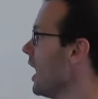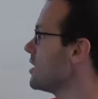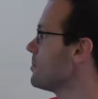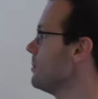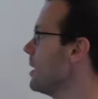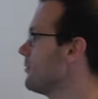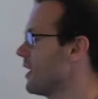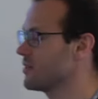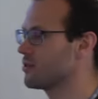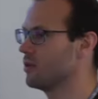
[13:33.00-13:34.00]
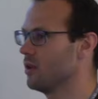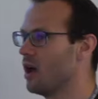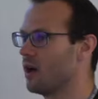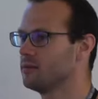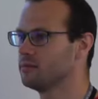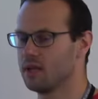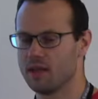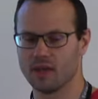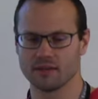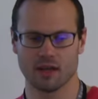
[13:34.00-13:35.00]
And it's been made faster a lot
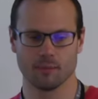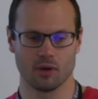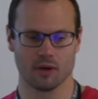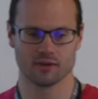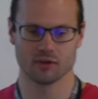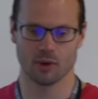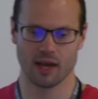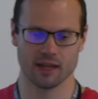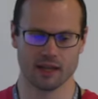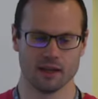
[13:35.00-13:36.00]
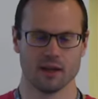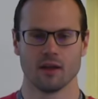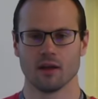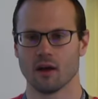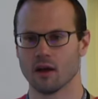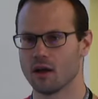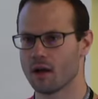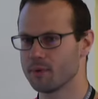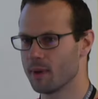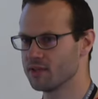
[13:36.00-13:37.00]
in that time period. So adding uh,
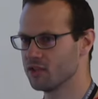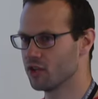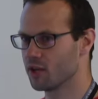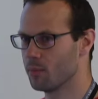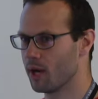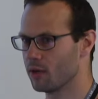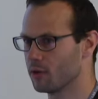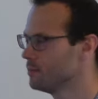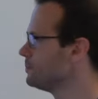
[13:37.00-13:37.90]
optimizing JIT compiler,